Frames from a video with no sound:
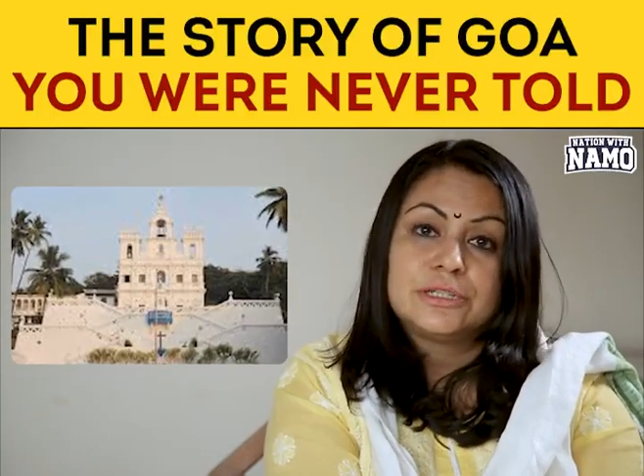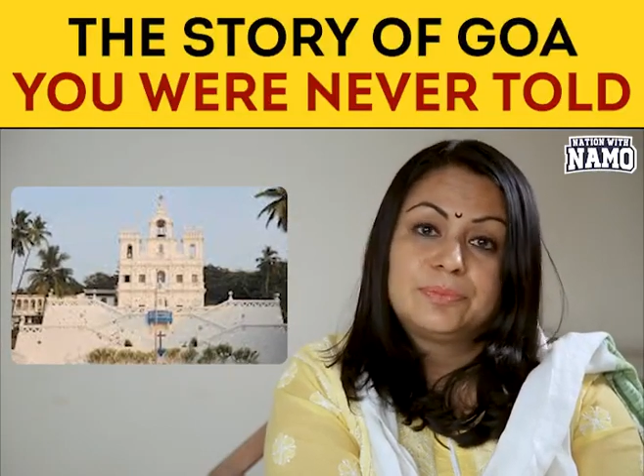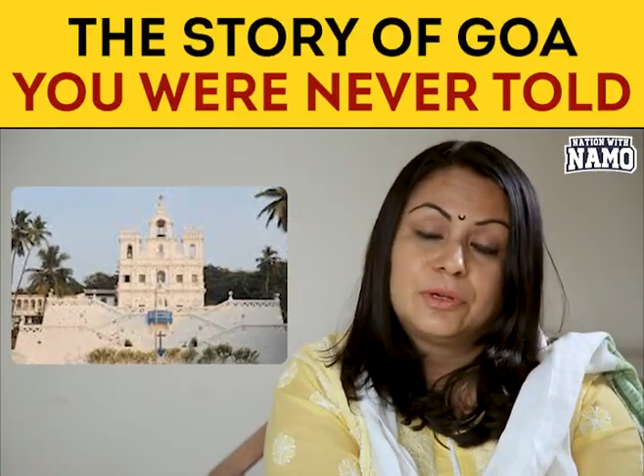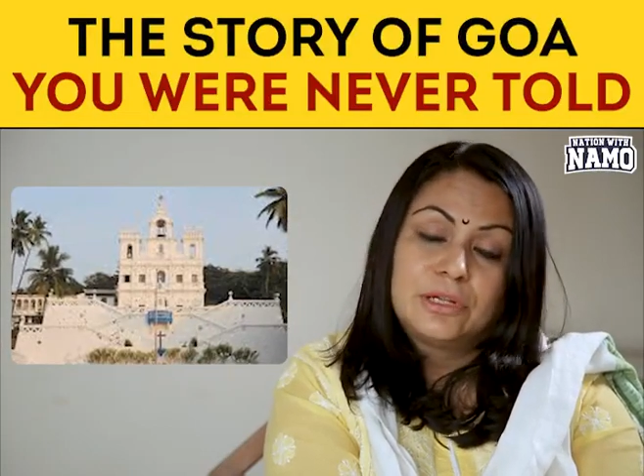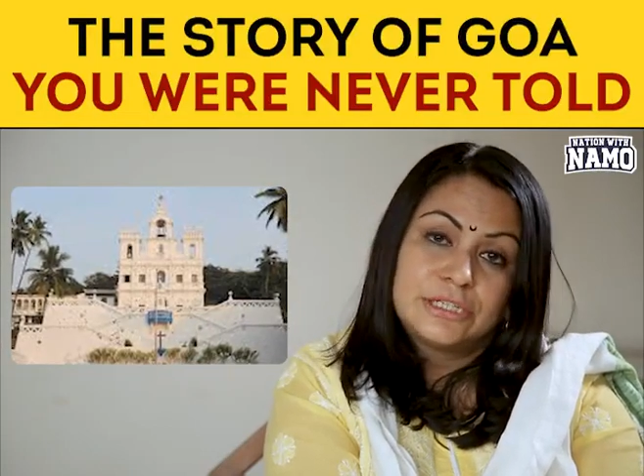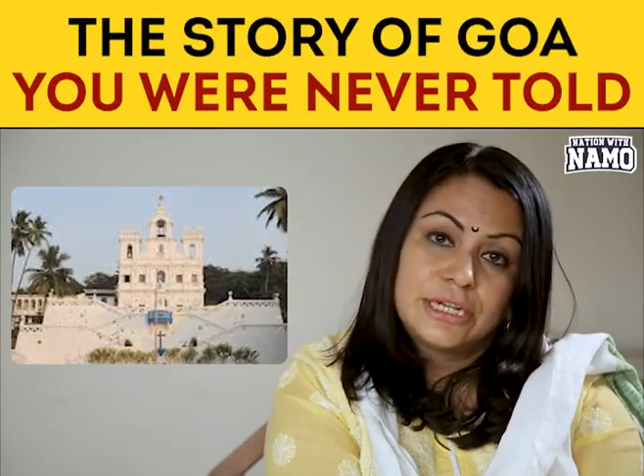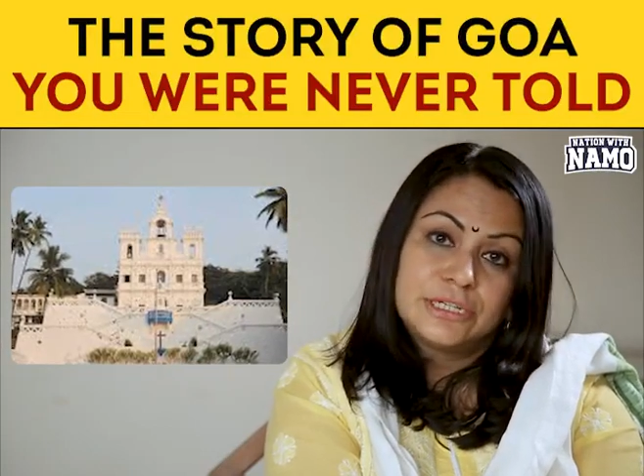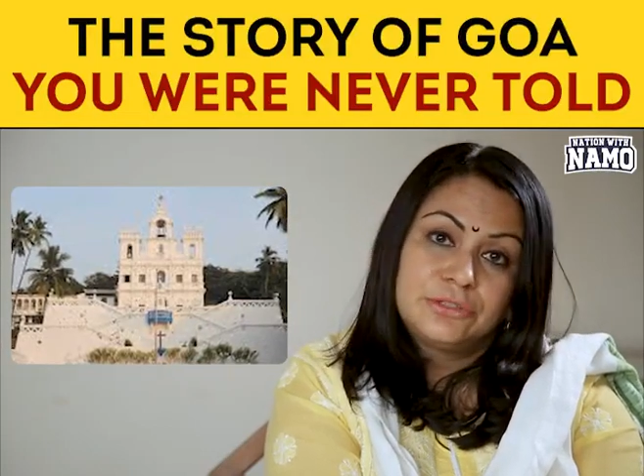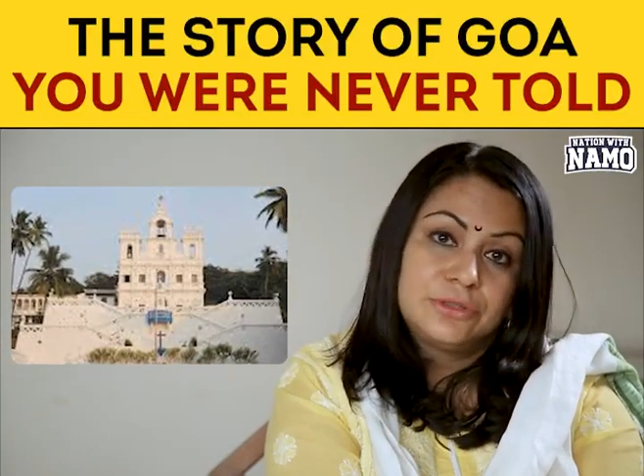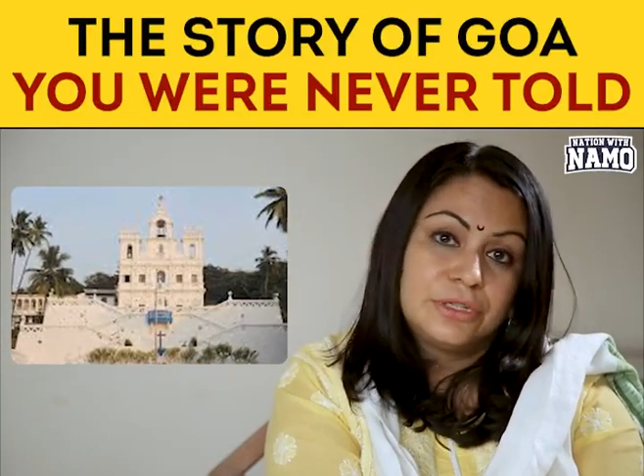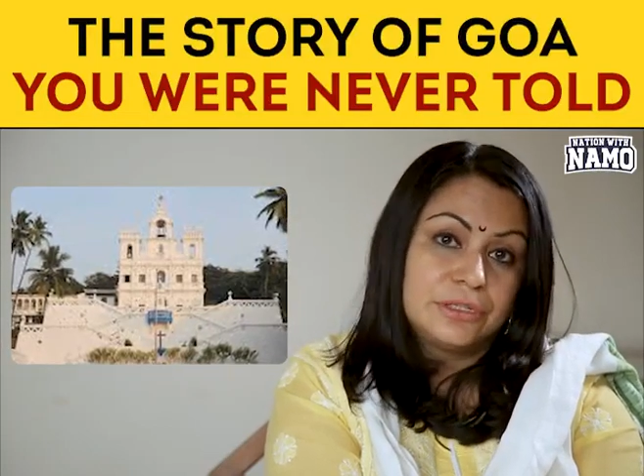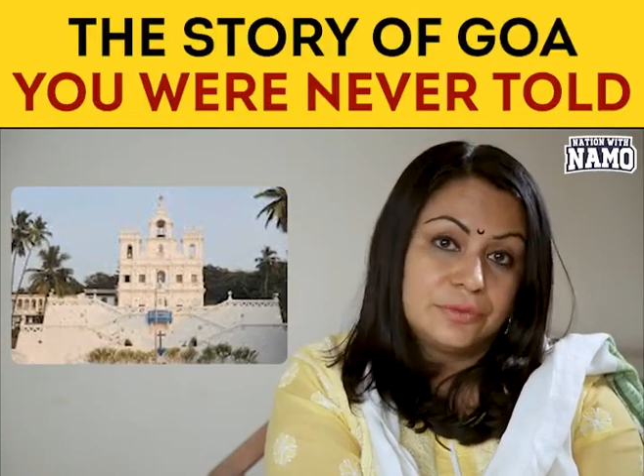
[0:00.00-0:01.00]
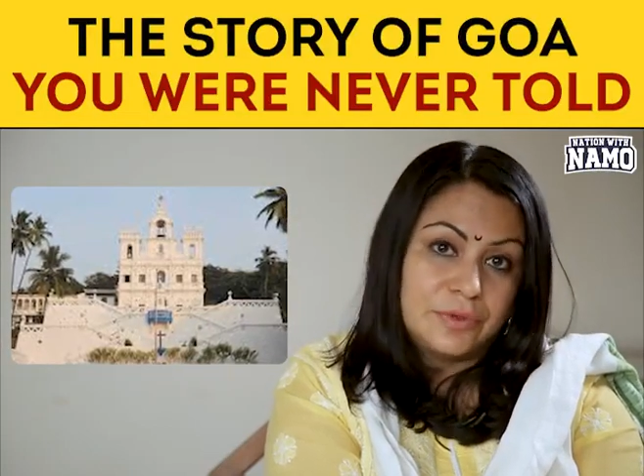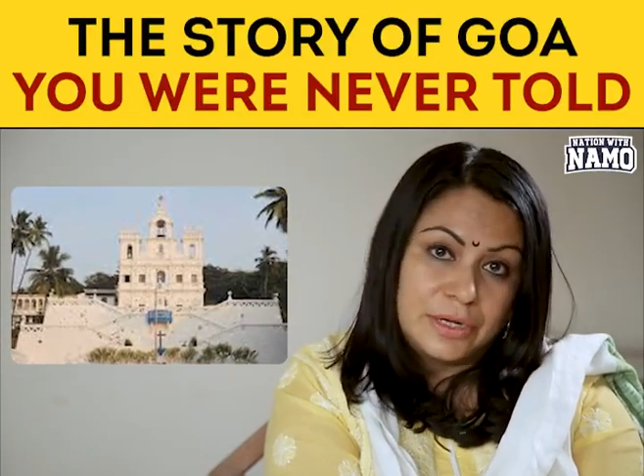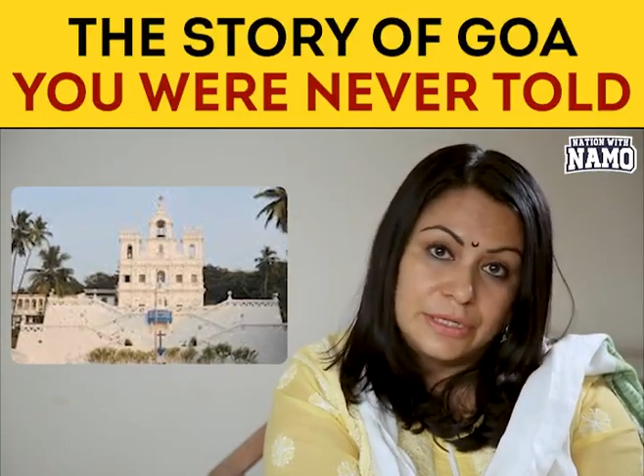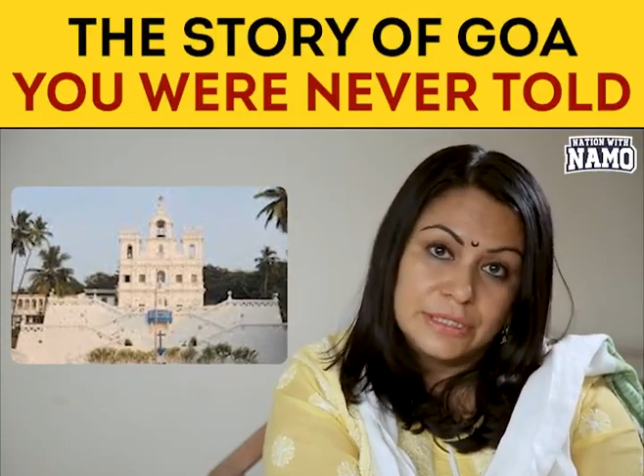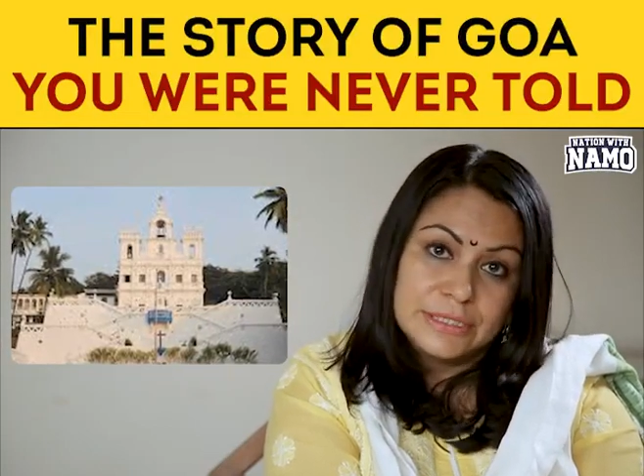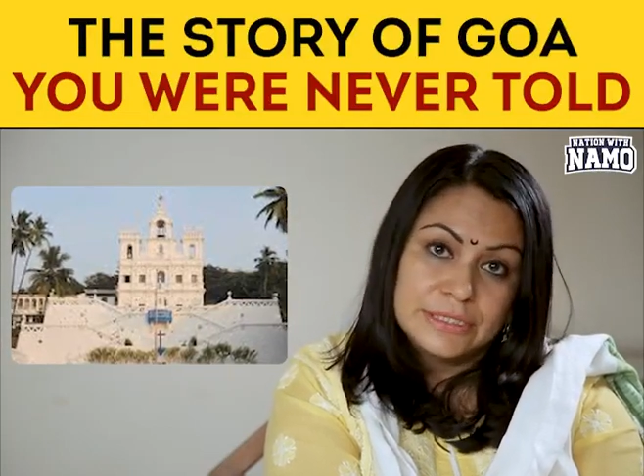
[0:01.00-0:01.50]
apologized to the
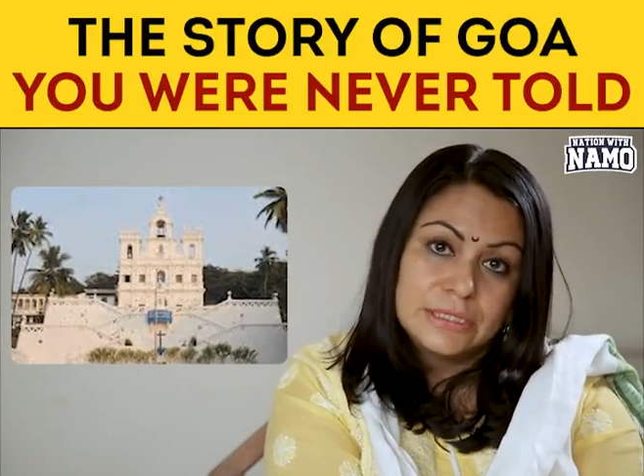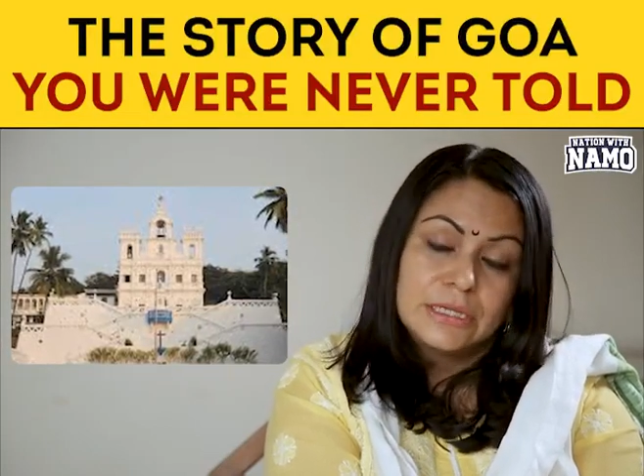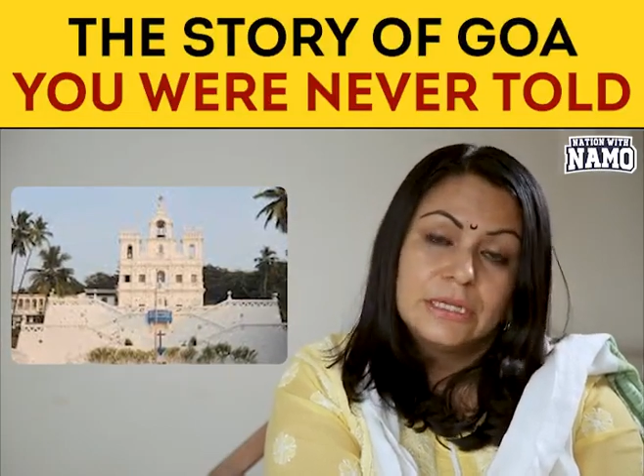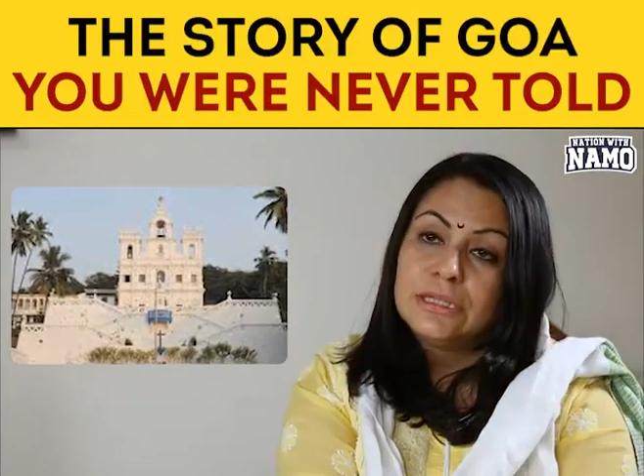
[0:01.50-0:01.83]
Rwandans,